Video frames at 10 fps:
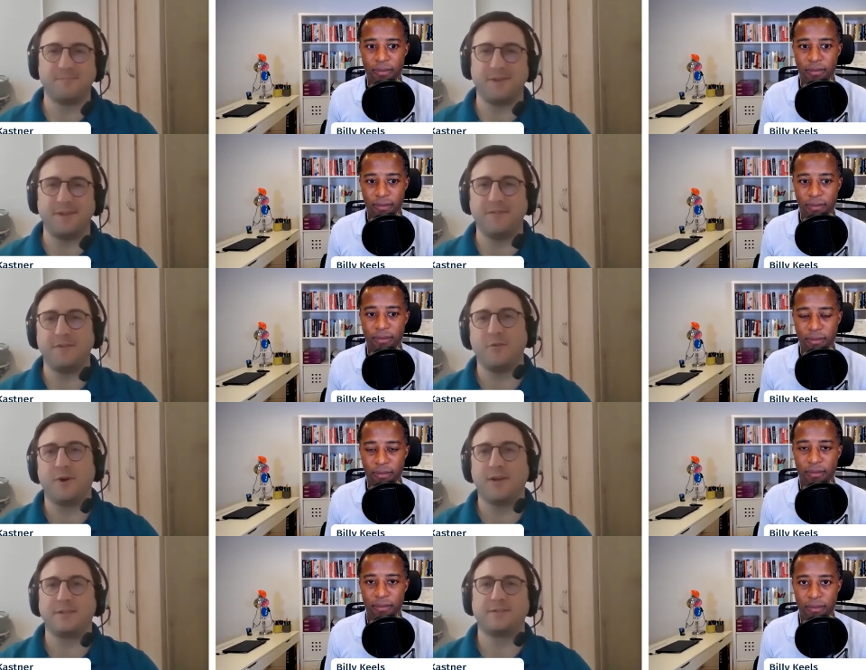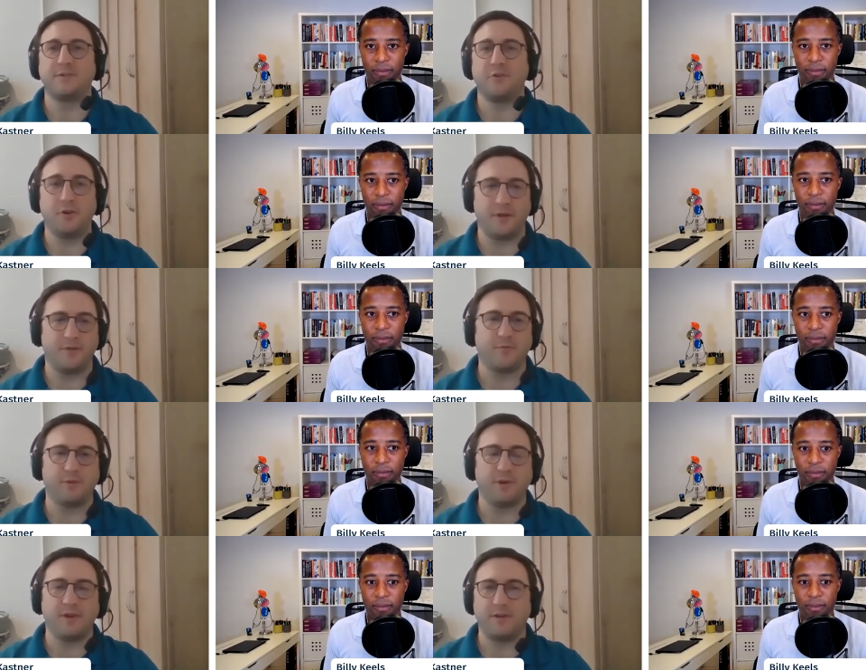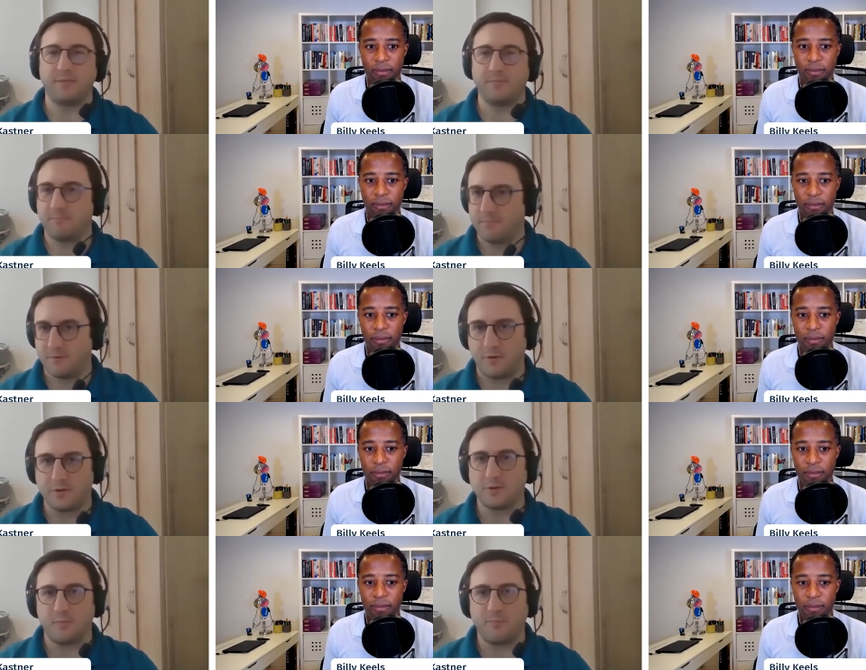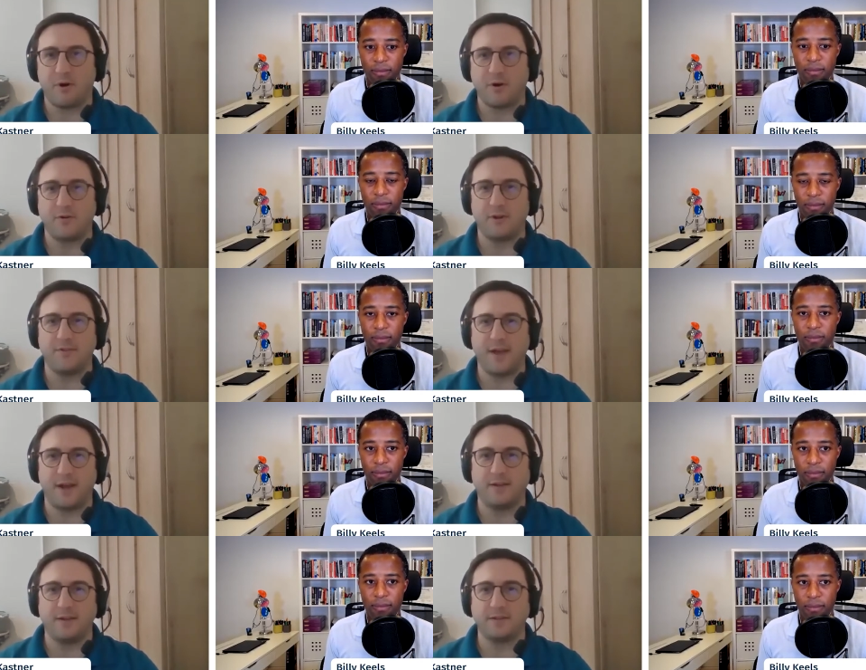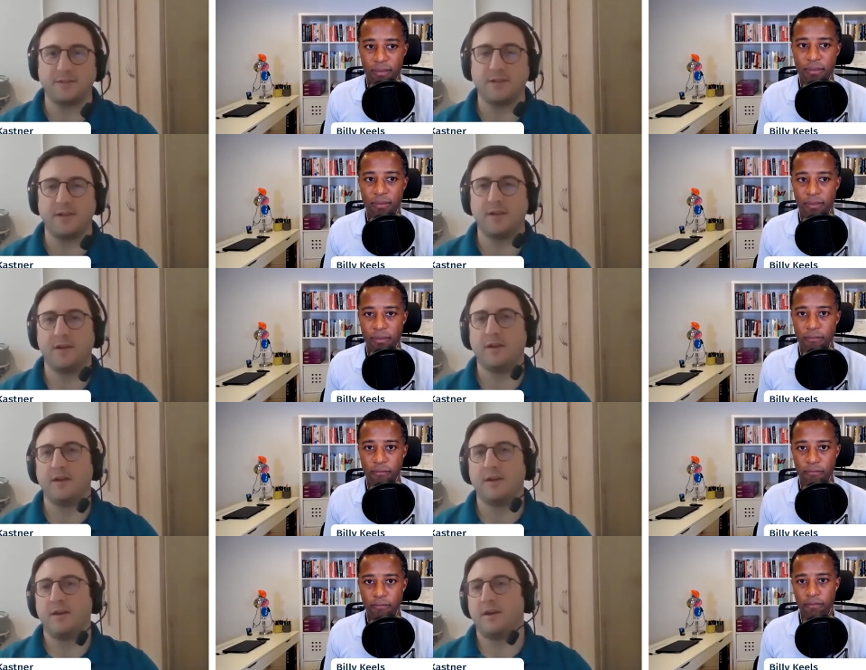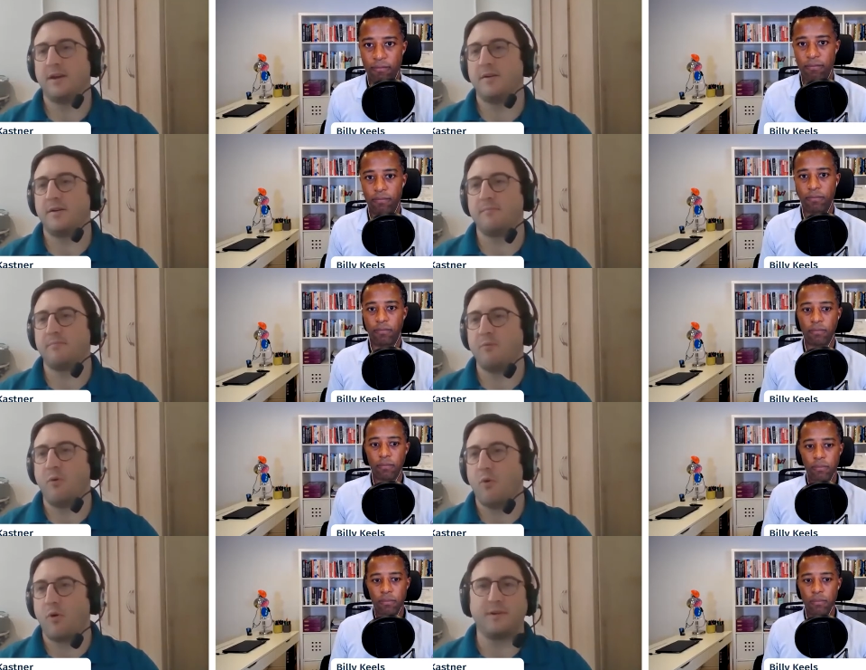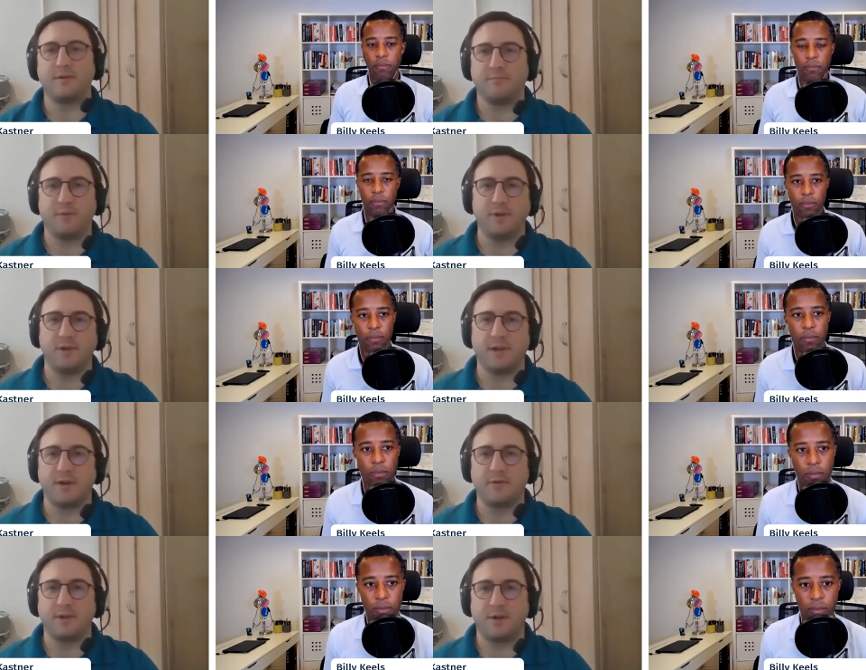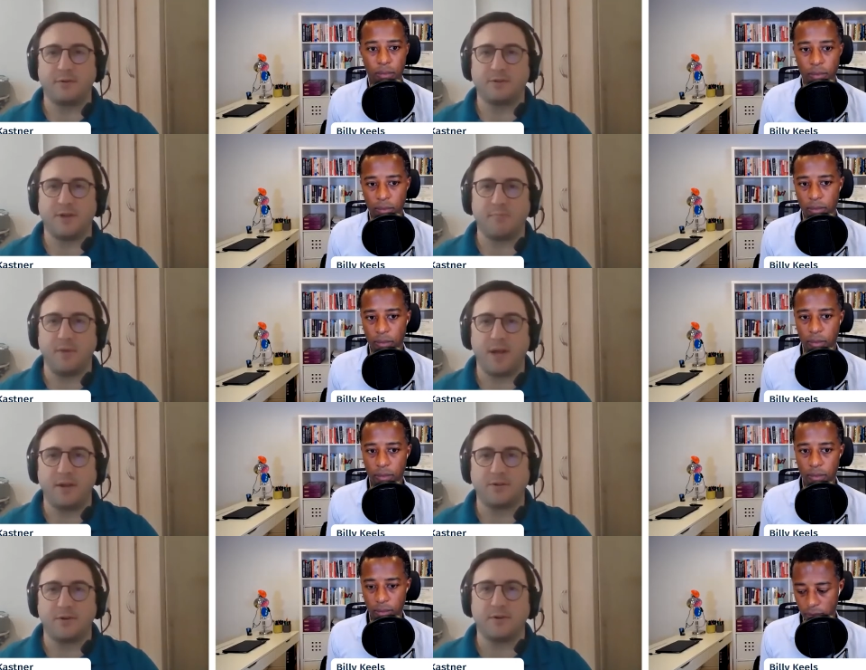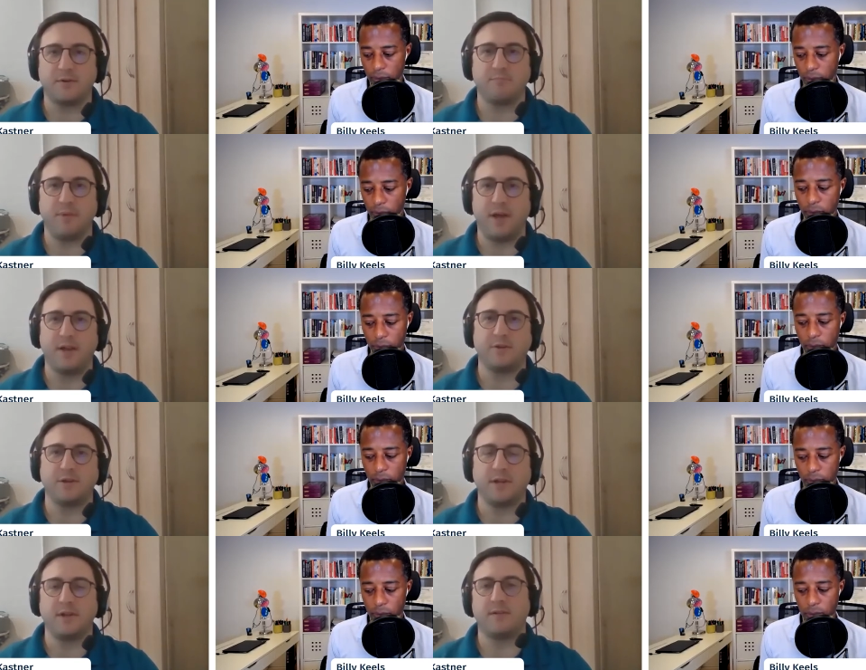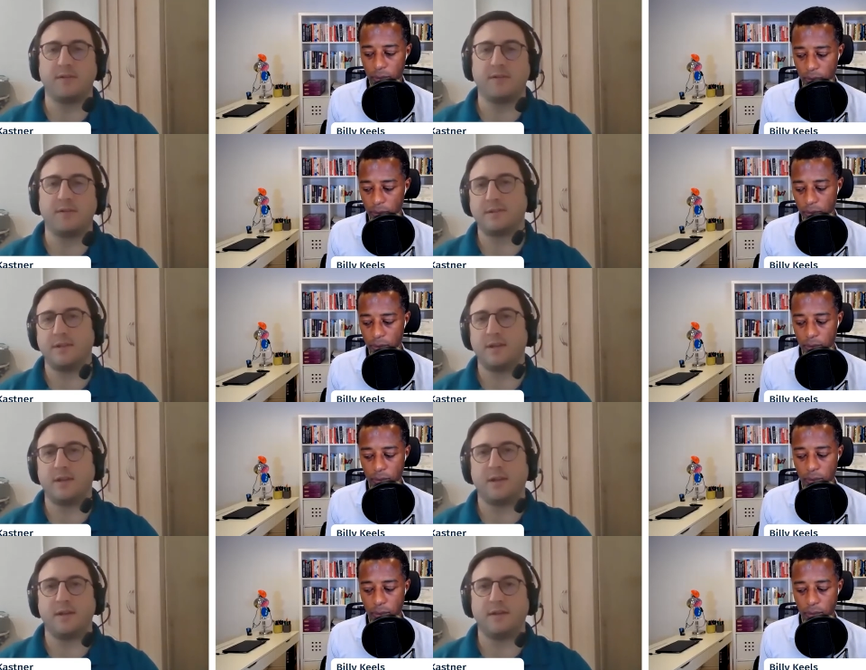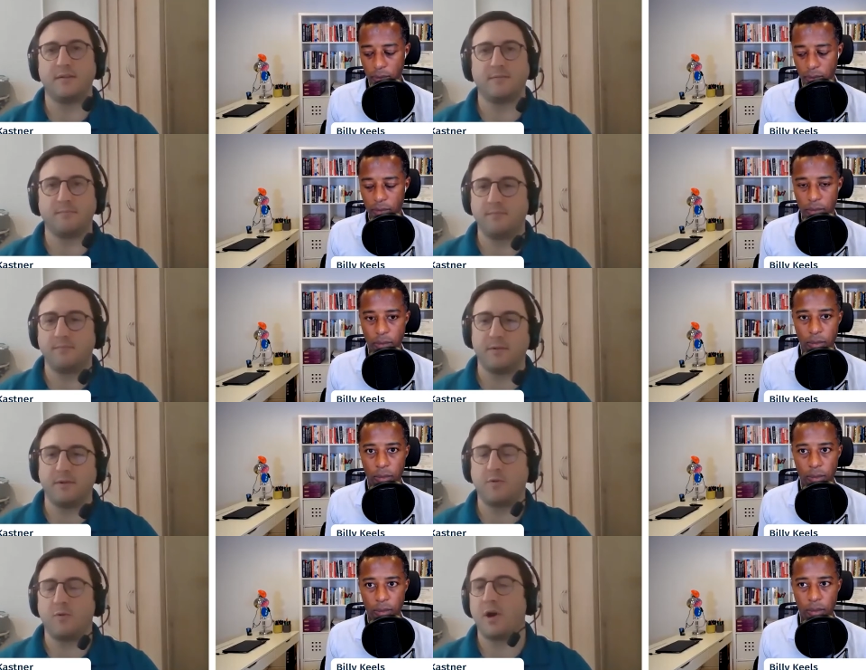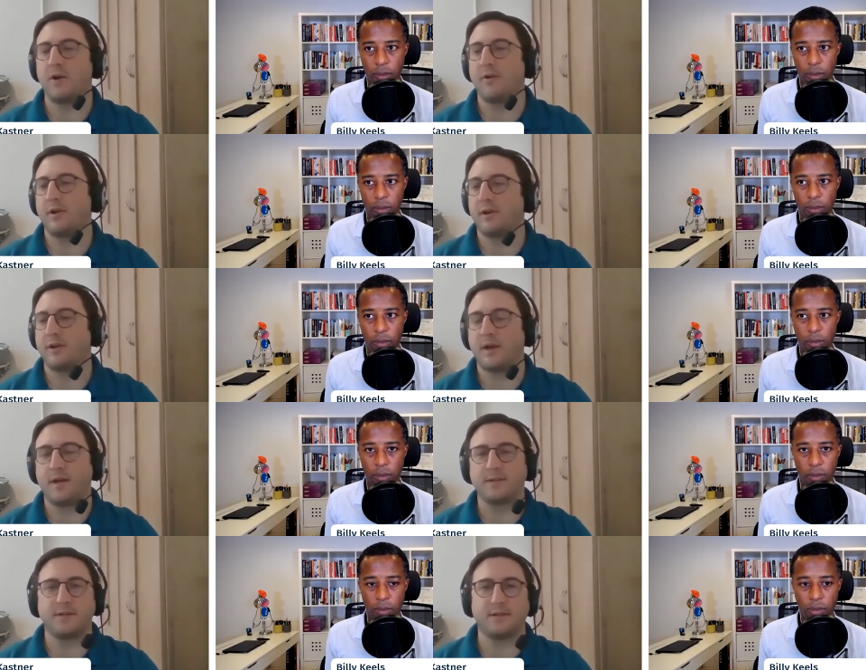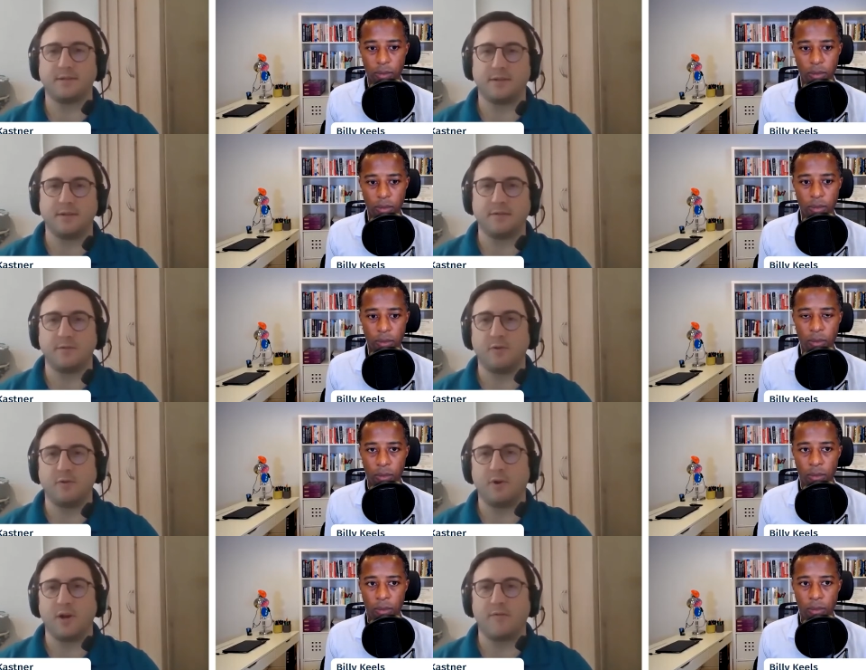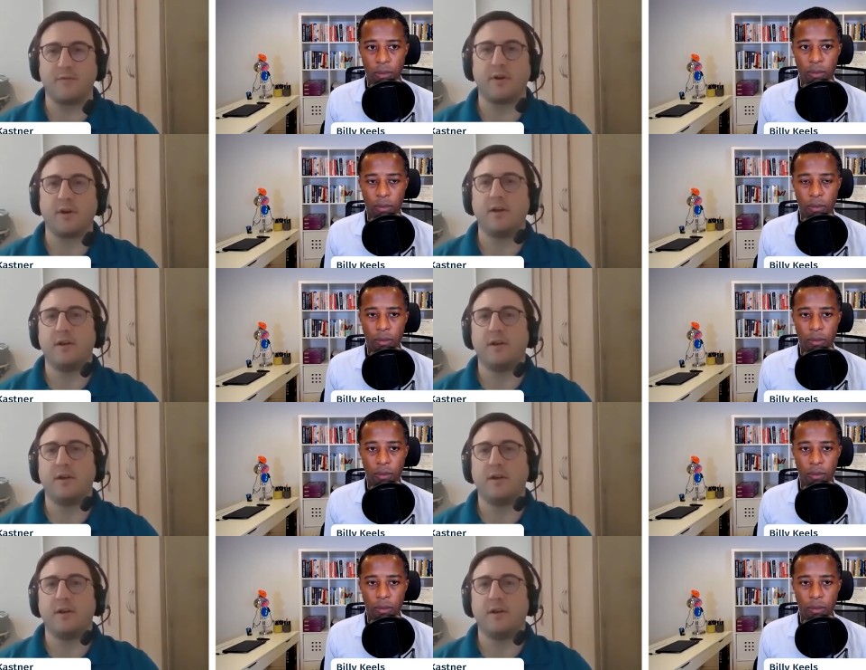Speaker 1: in the U.S. could either be also a partner in that LLC, um, or they can be an out, outside manager managing the the LLC and acquiring assets and doing whatever